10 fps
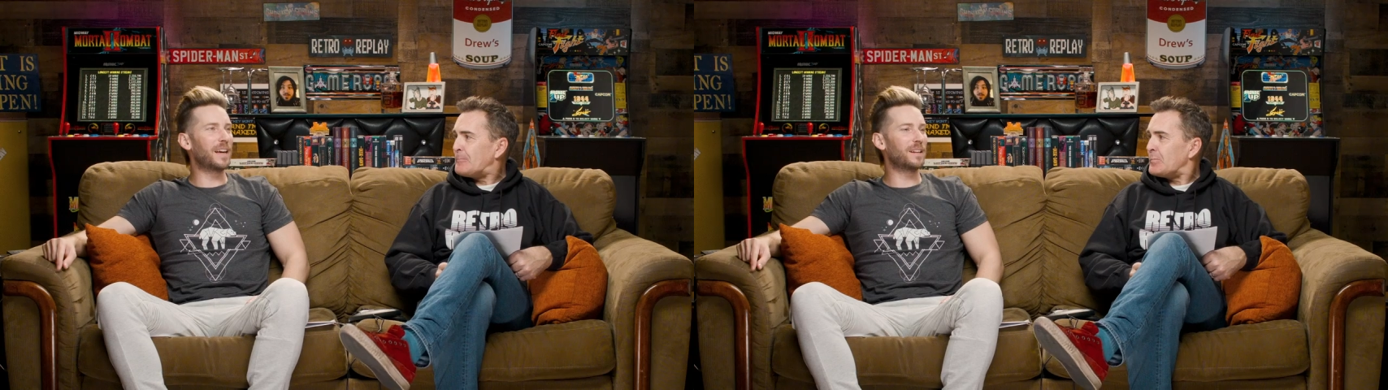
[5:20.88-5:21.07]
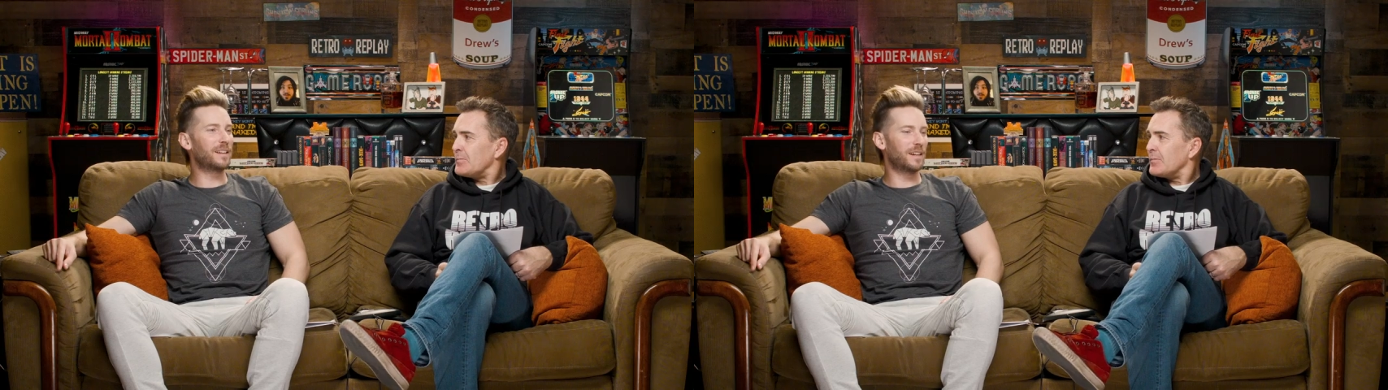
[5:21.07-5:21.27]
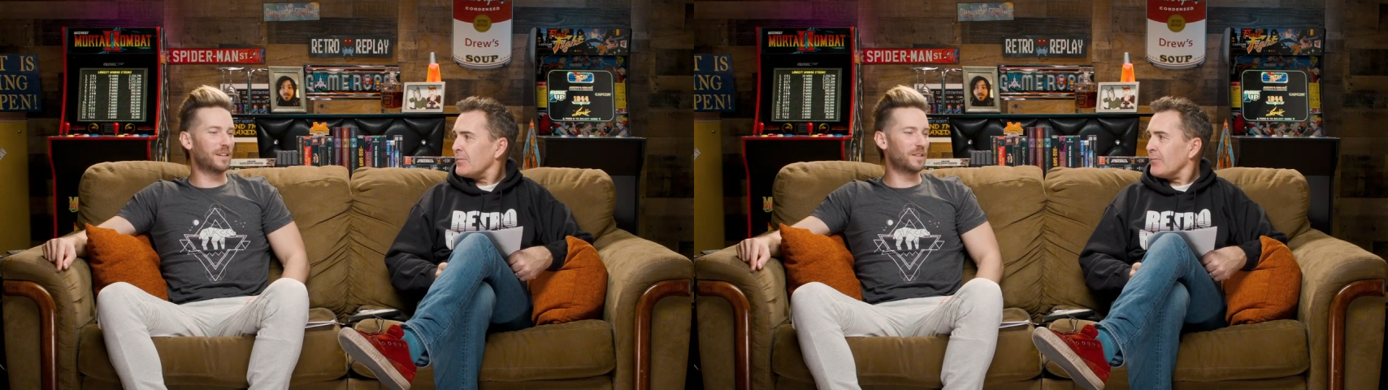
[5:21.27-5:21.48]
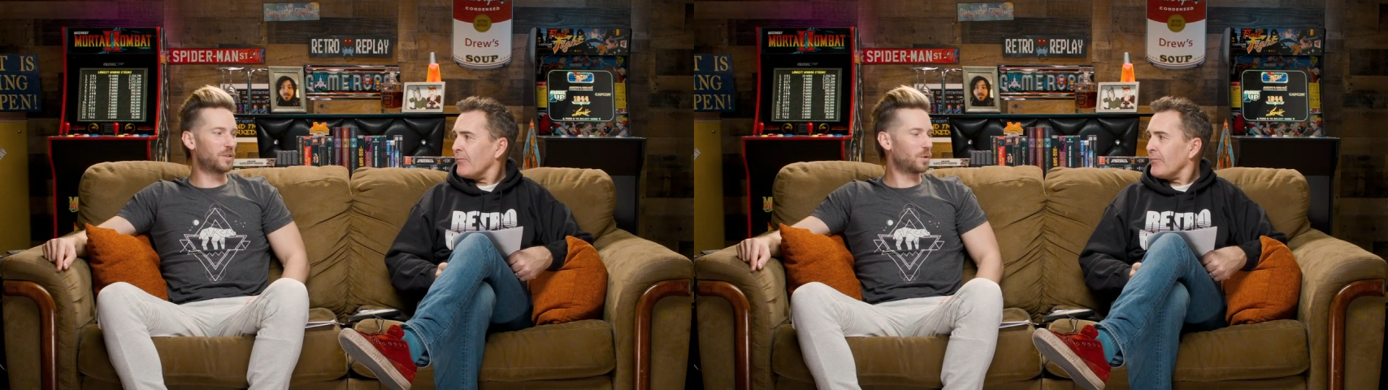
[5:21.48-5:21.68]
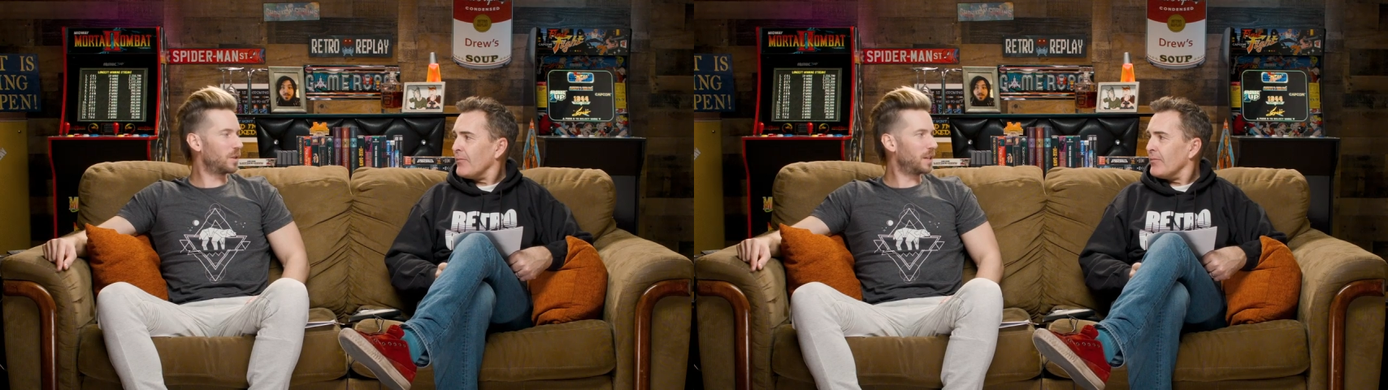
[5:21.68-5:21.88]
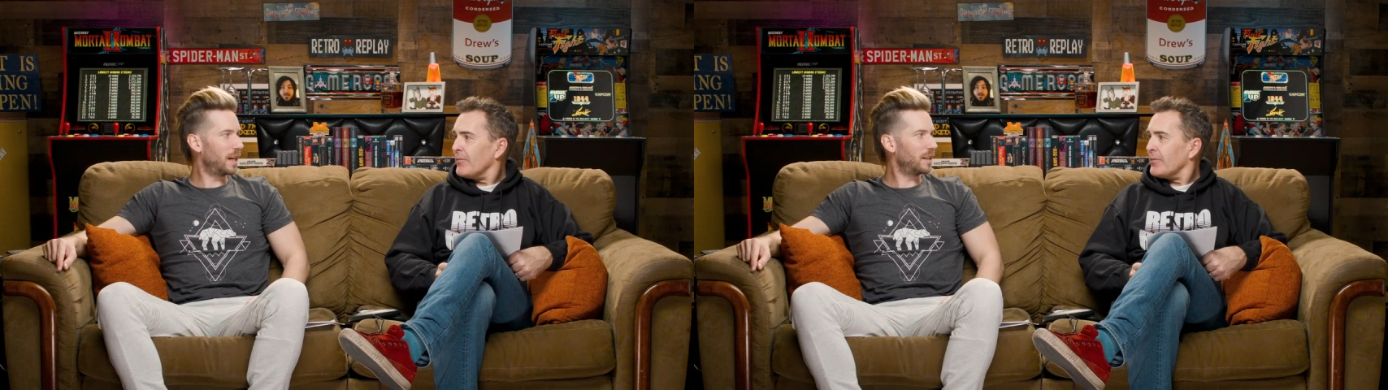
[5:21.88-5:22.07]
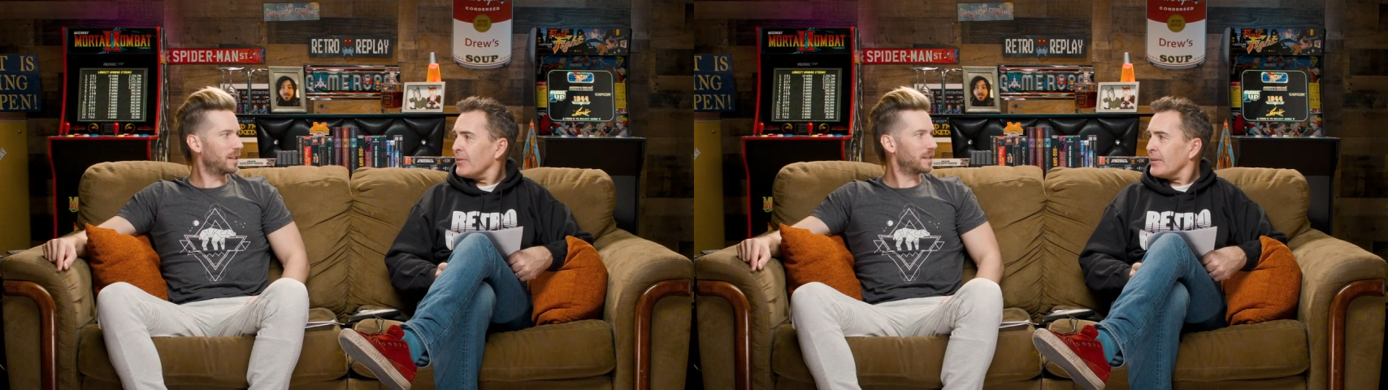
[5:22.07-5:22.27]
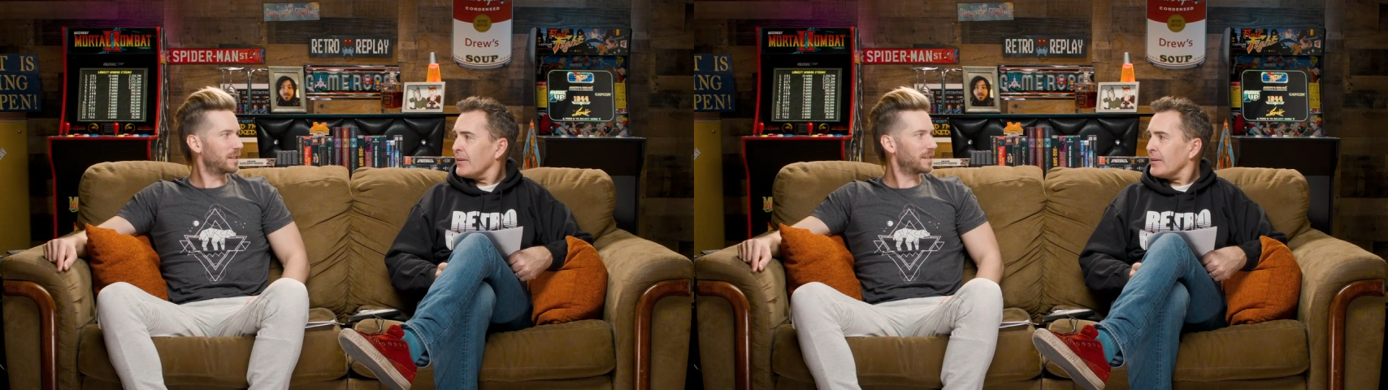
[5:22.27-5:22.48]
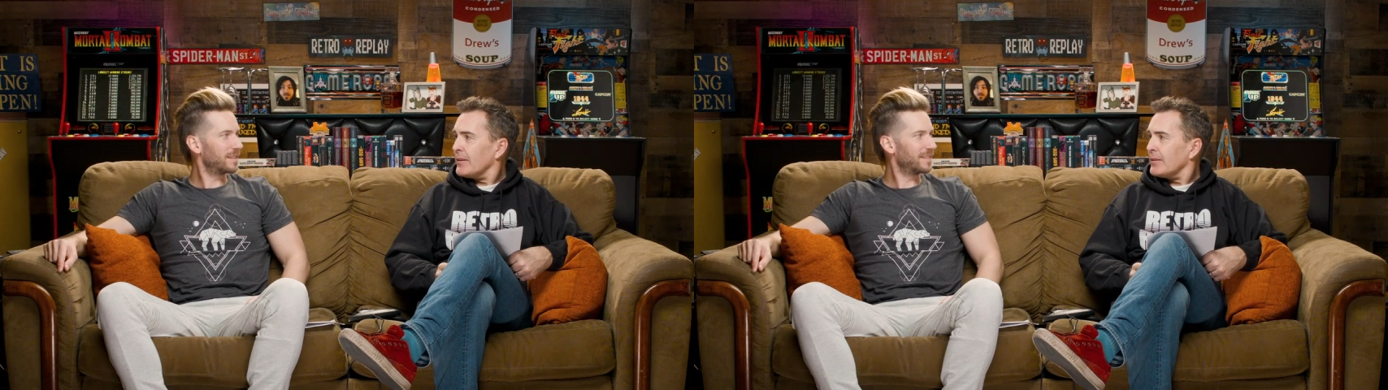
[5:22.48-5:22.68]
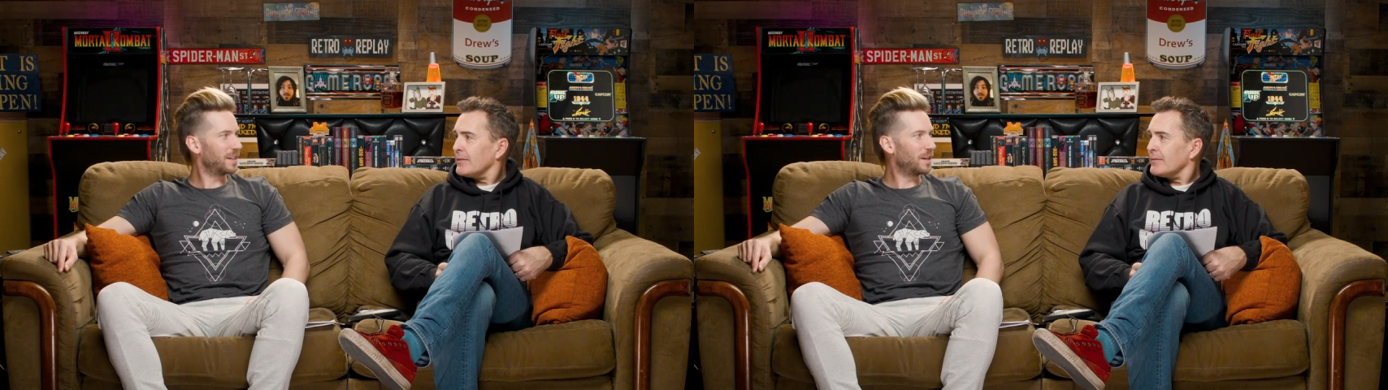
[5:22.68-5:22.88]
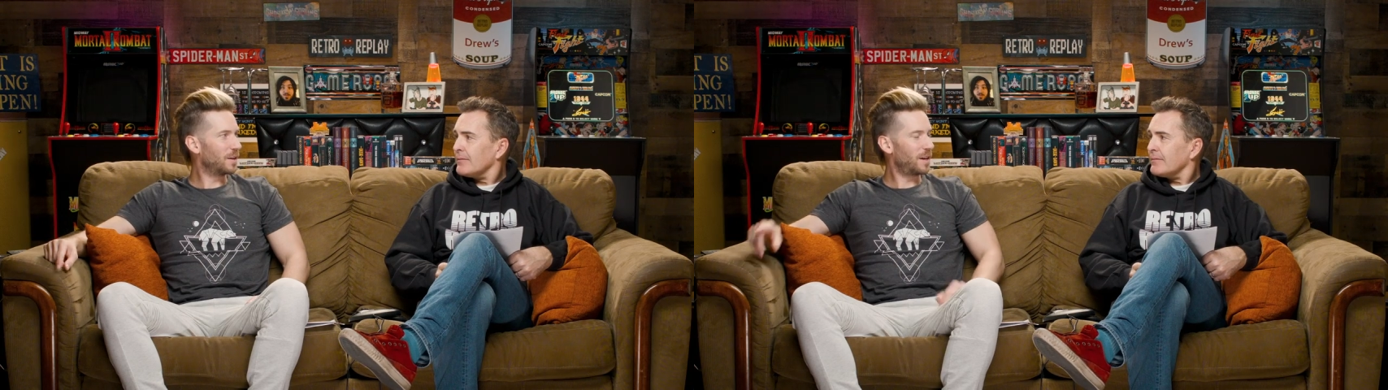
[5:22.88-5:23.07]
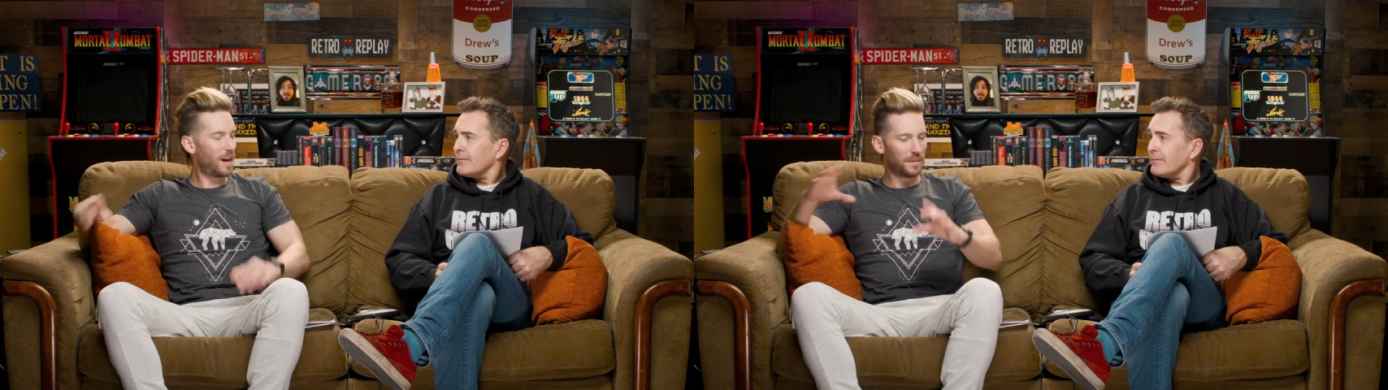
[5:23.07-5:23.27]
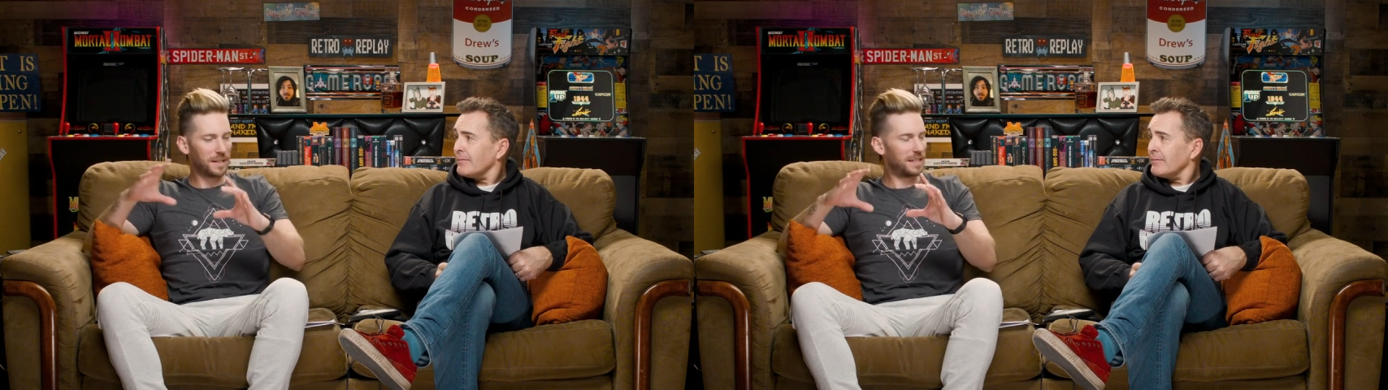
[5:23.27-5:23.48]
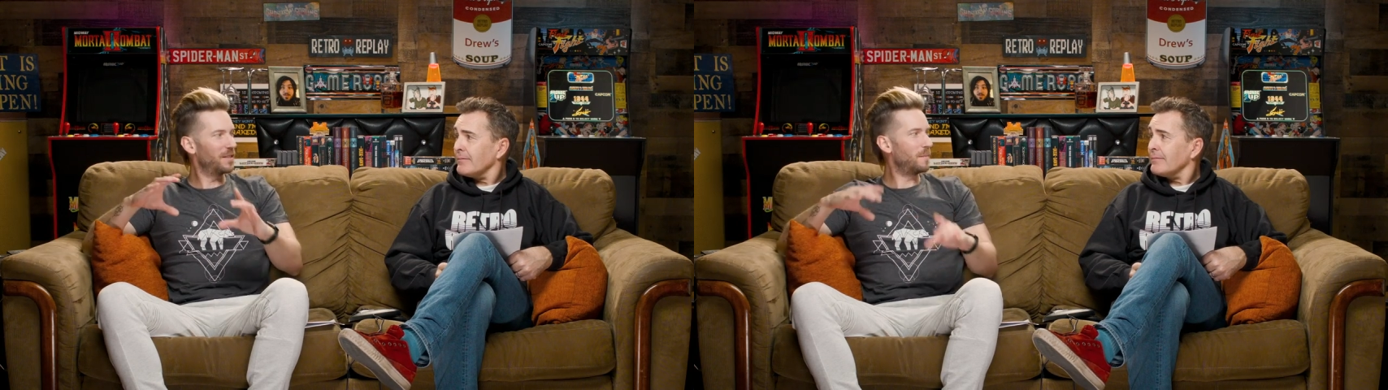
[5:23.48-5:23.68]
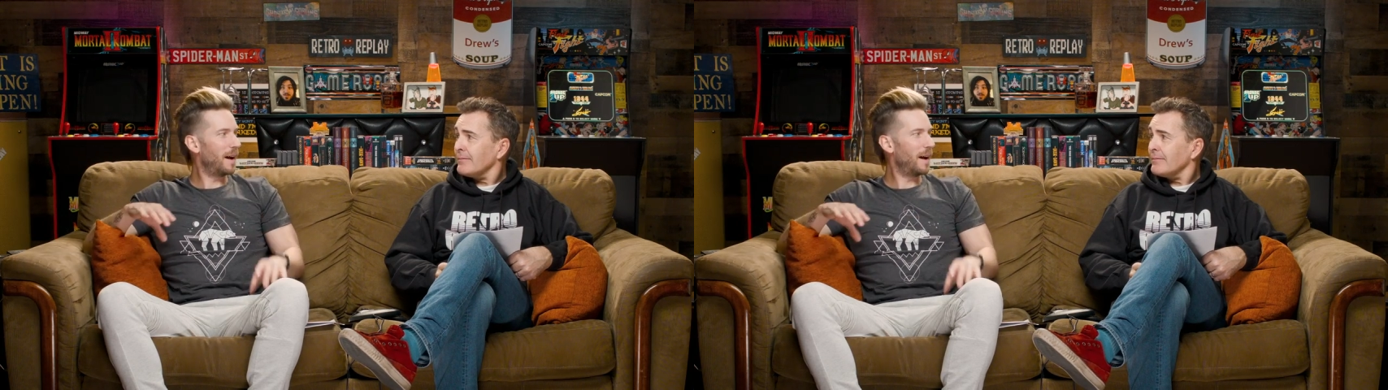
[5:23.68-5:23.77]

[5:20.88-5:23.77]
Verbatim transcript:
Speaker 1: in the George Atlas, you know, comics in the